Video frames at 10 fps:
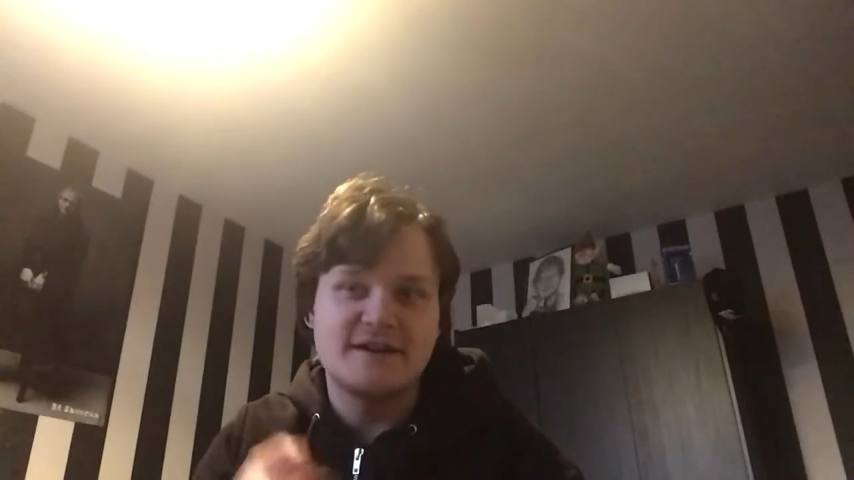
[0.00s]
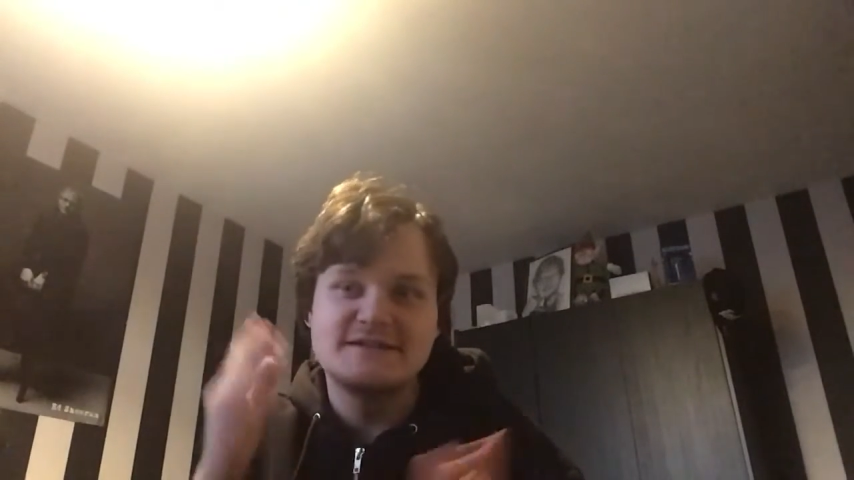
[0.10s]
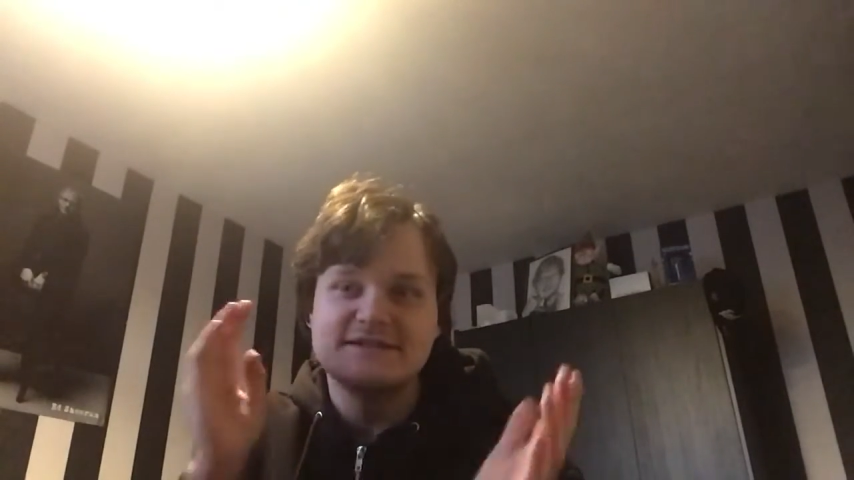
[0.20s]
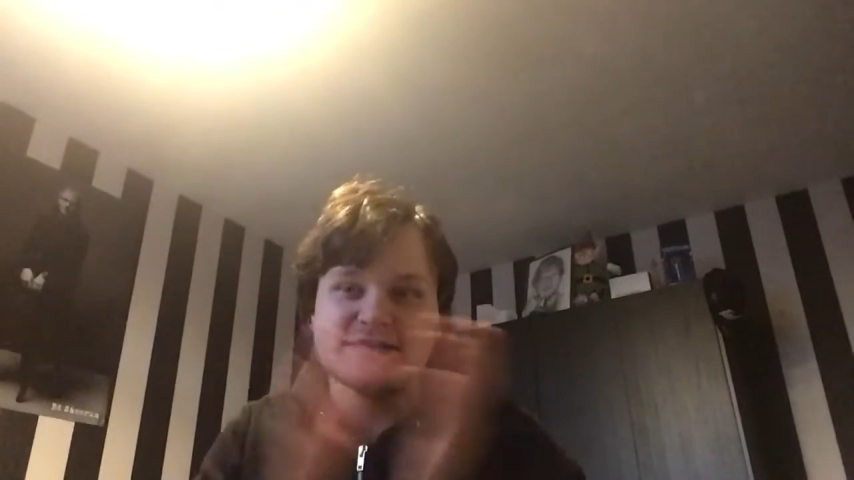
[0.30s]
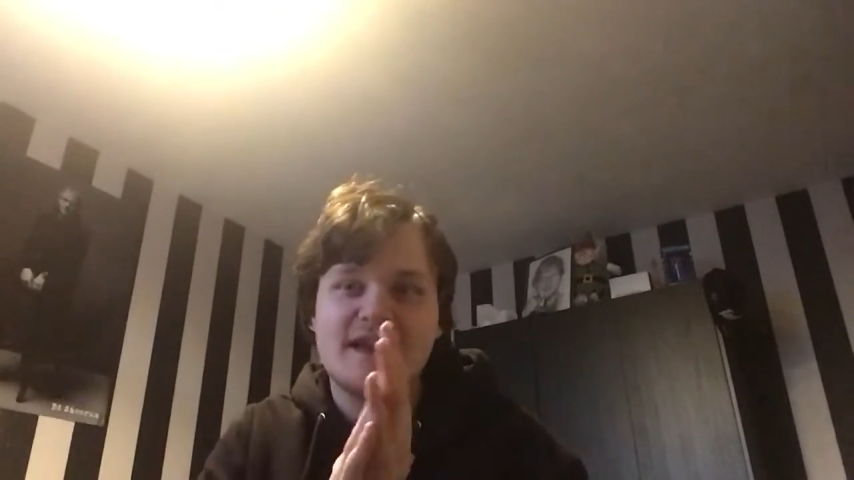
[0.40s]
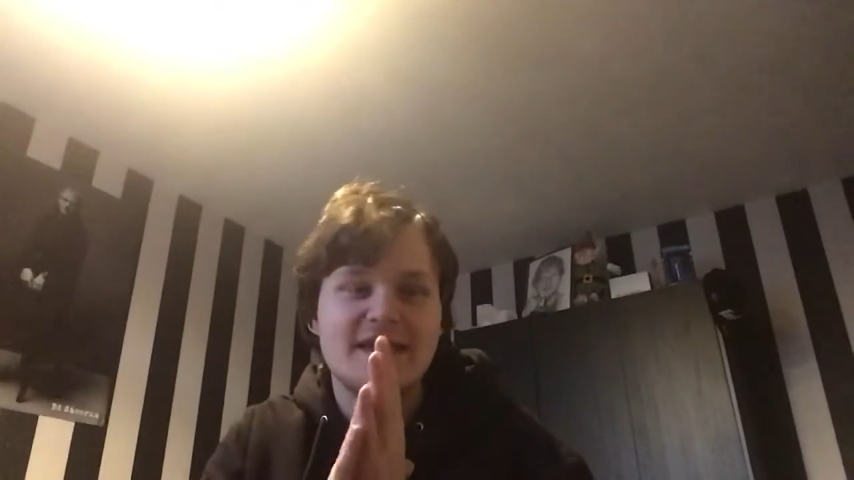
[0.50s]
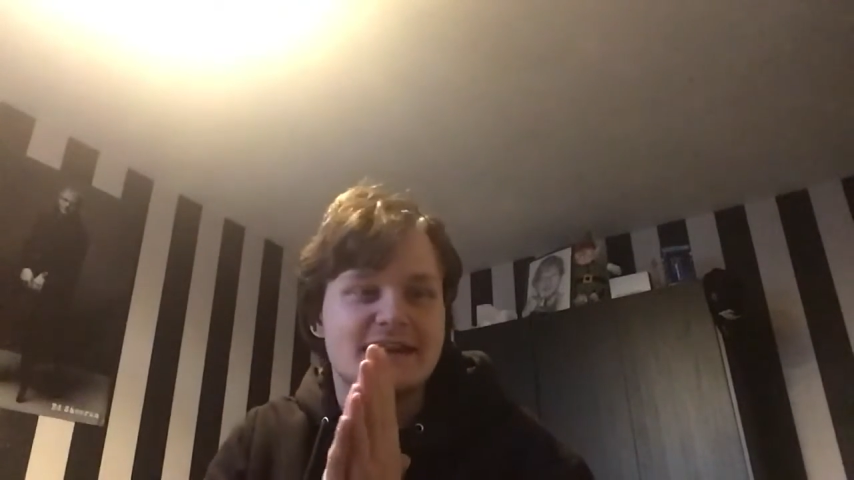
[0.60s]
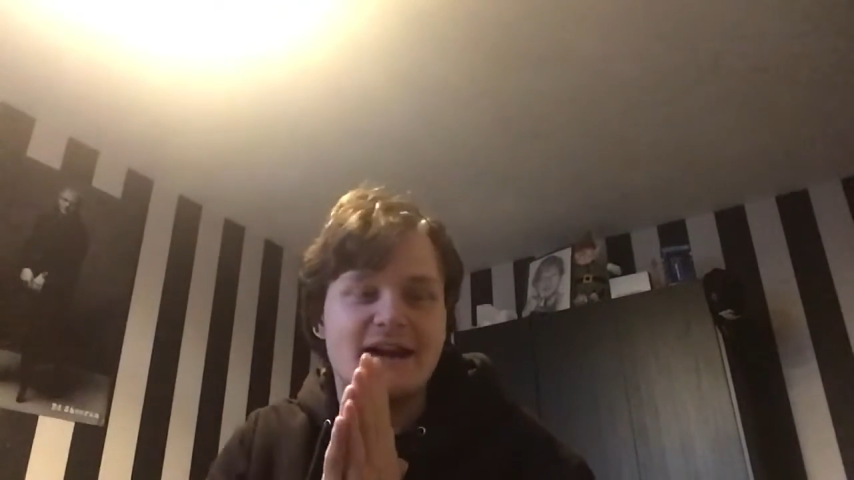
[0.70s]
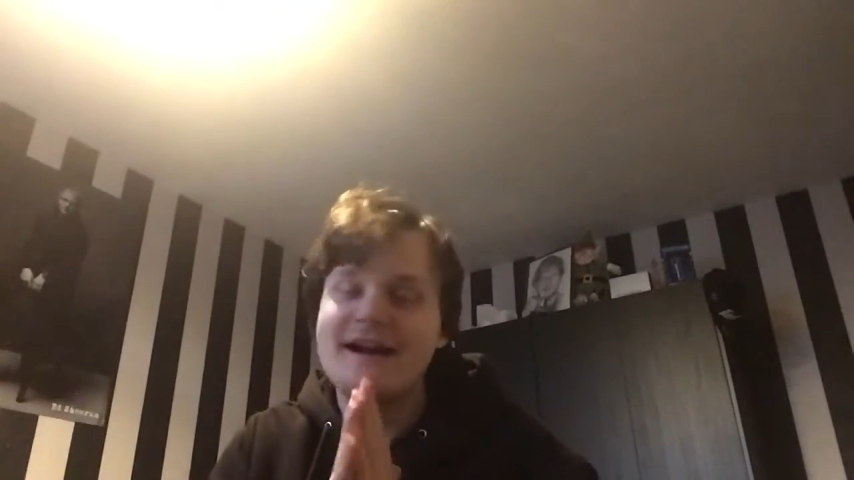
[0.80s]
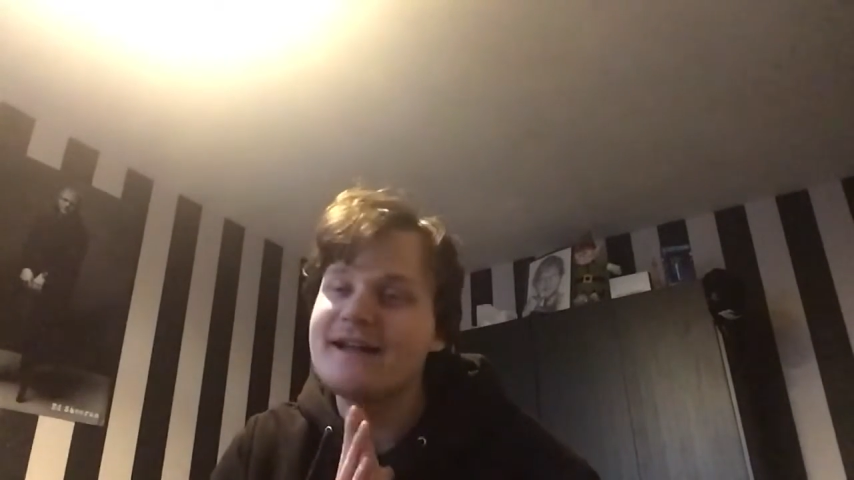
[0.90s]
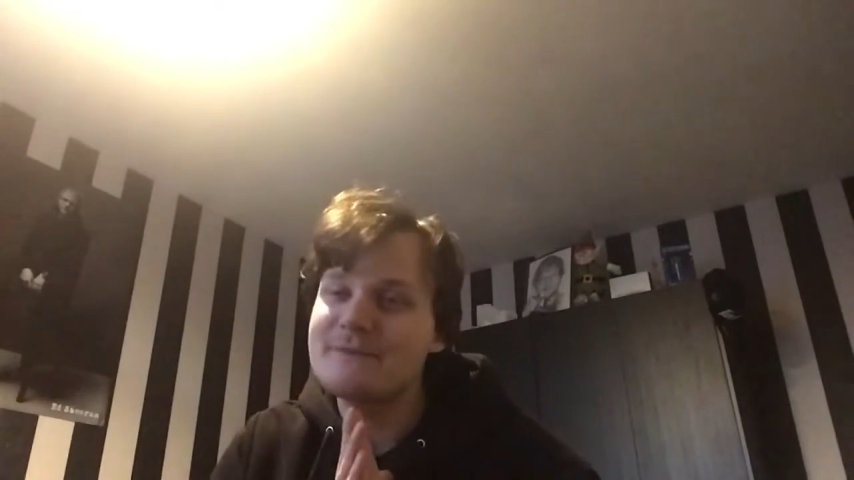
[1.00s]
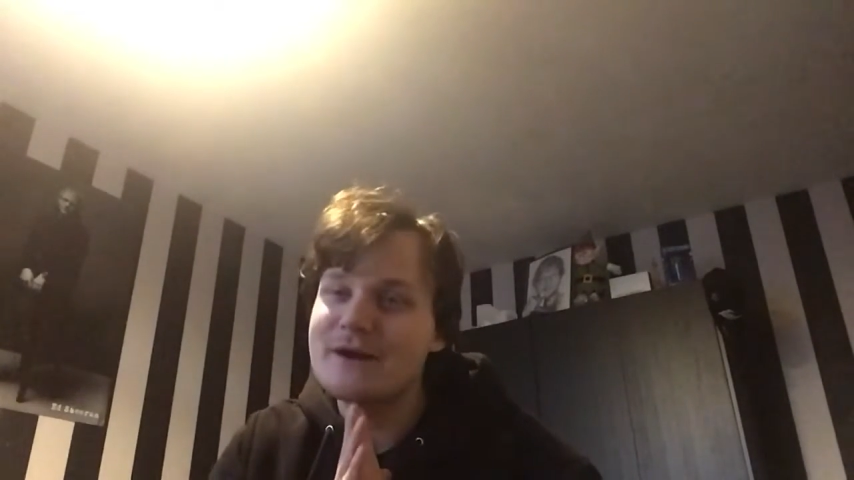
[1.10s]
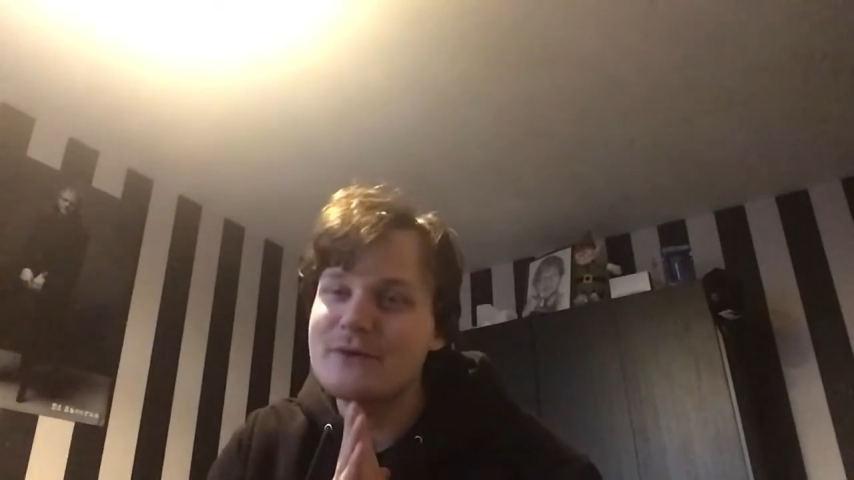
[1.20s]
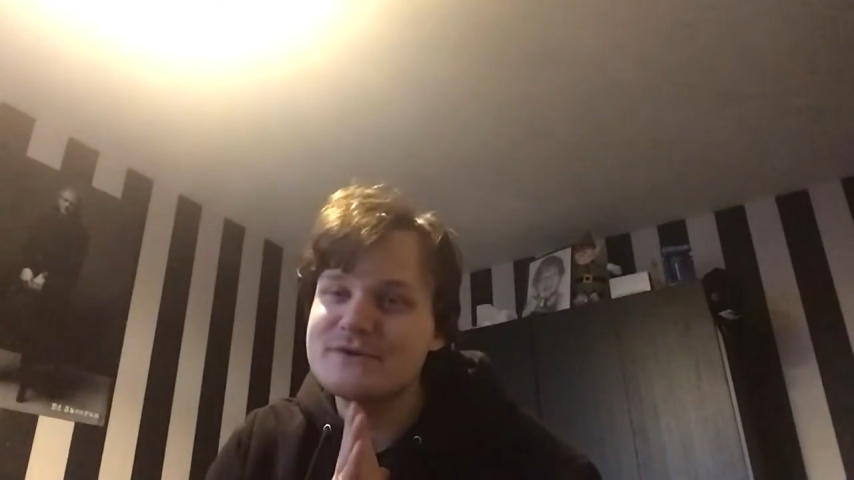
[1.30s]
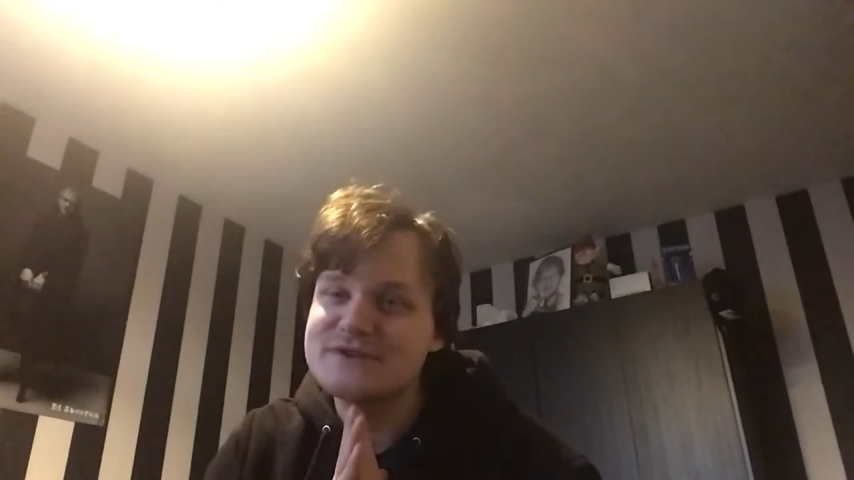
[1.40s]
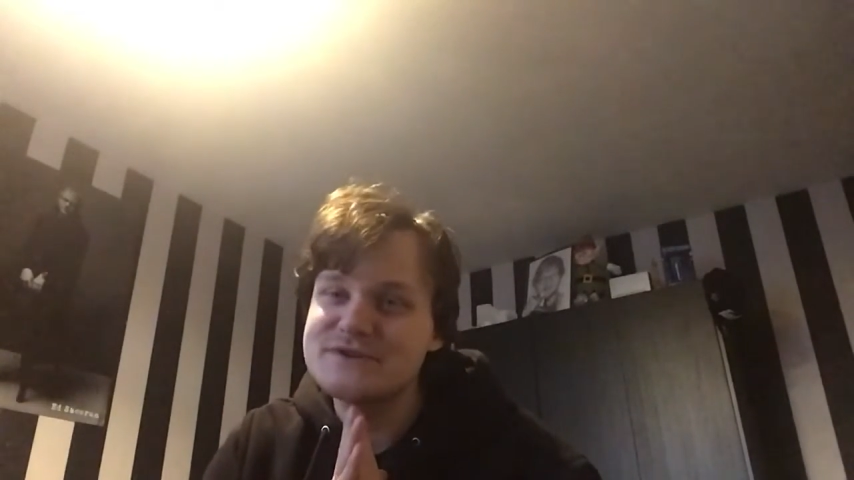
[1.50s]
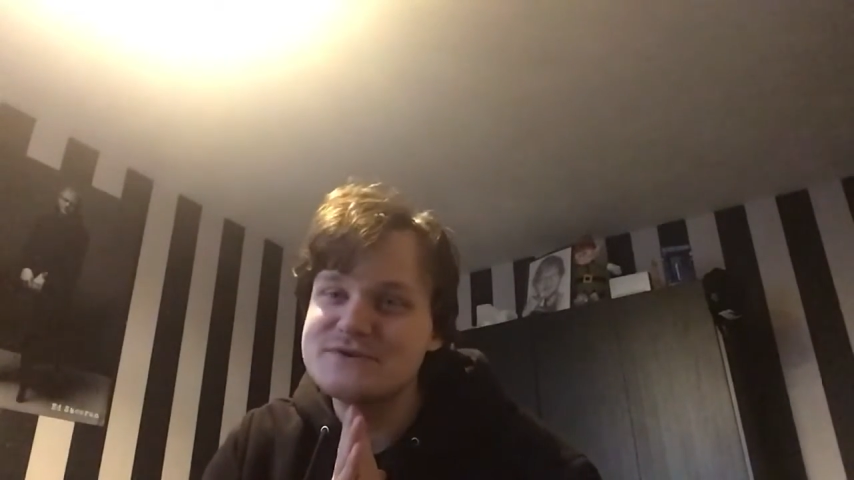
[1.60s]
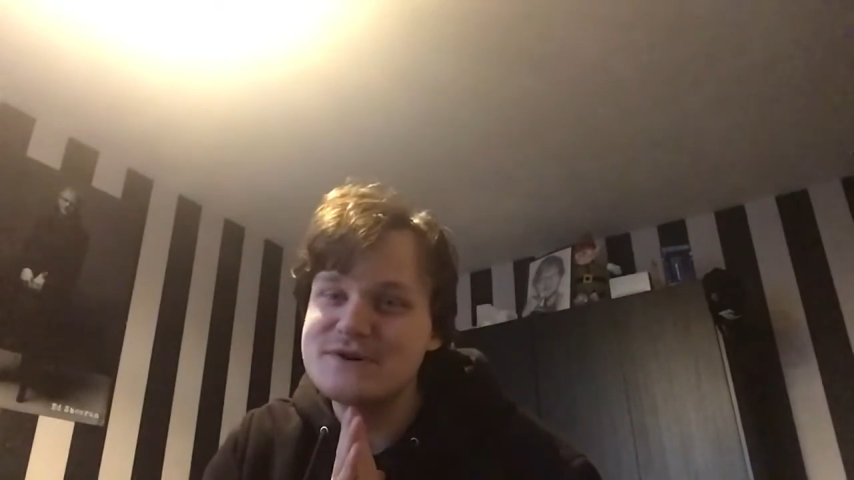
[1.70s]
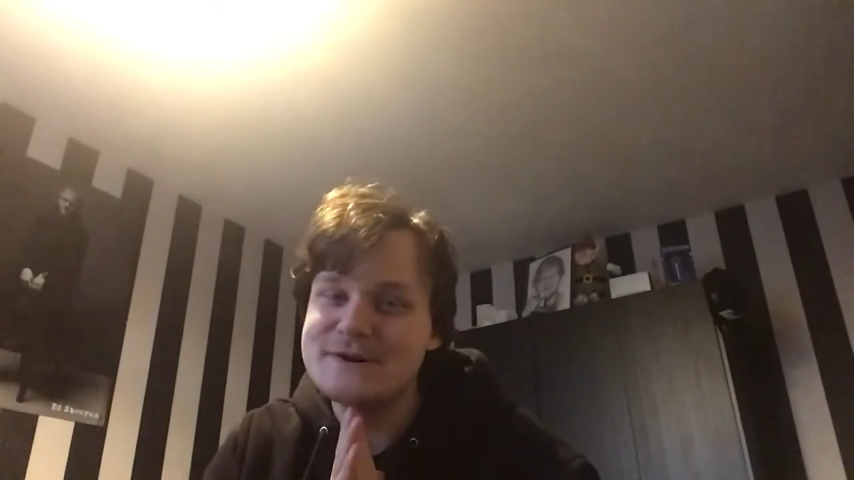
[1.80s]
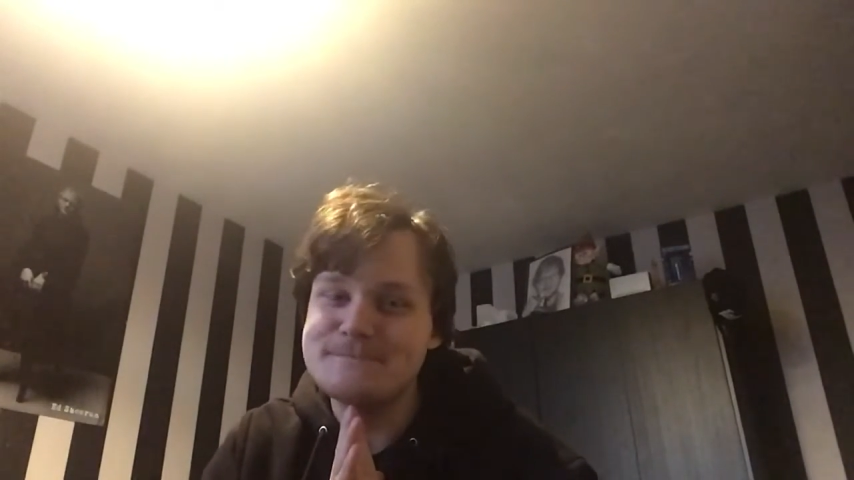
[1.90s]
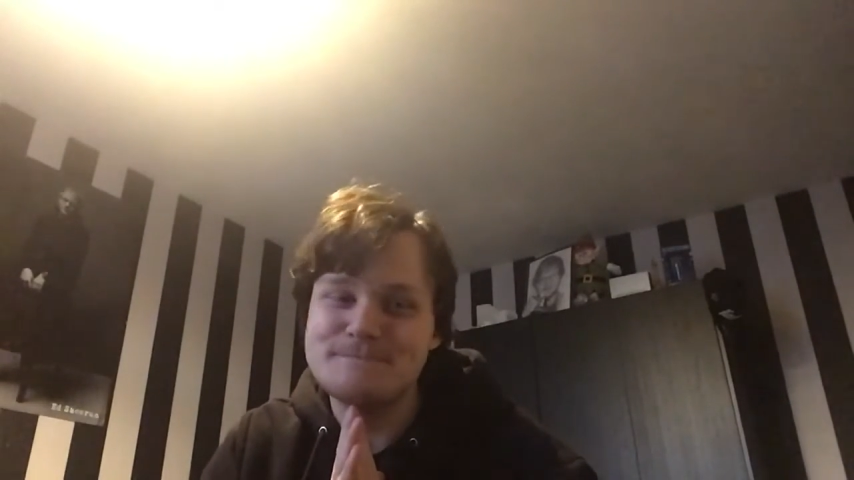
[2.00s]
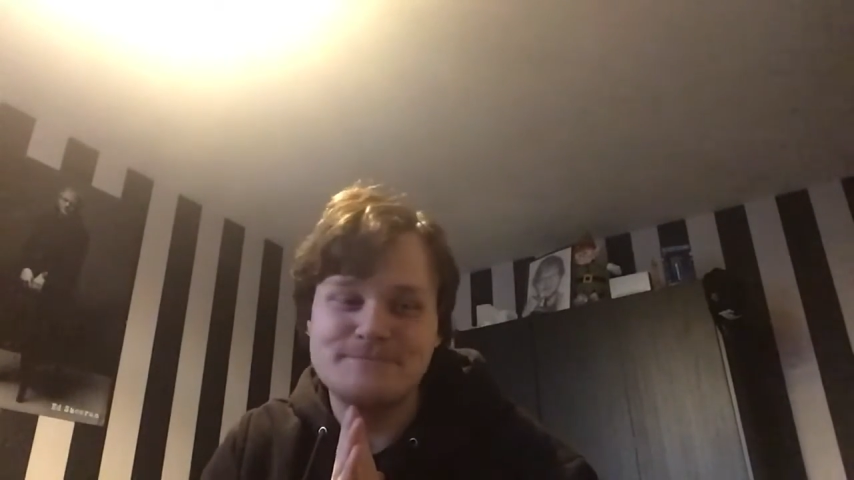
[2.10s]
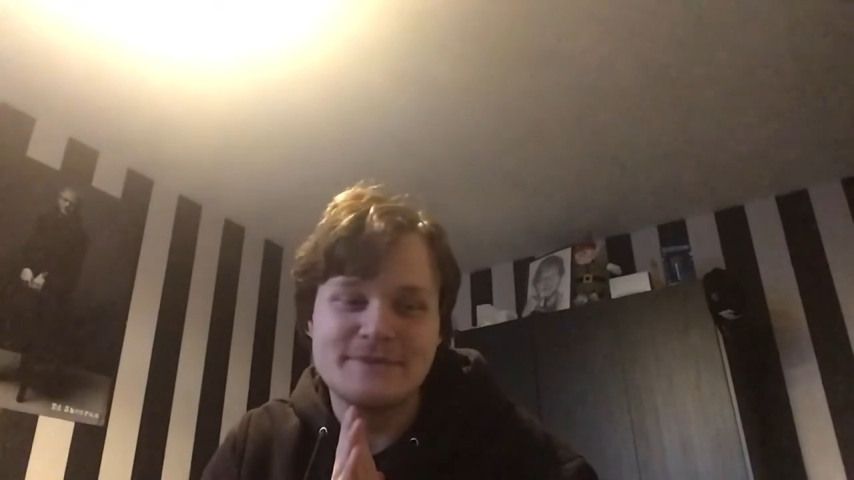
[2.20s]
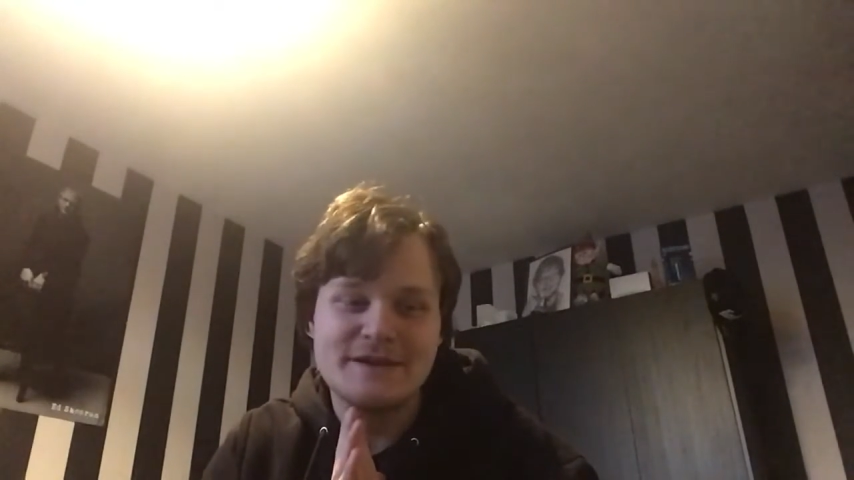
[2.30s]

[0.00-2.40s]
Today, and I am going to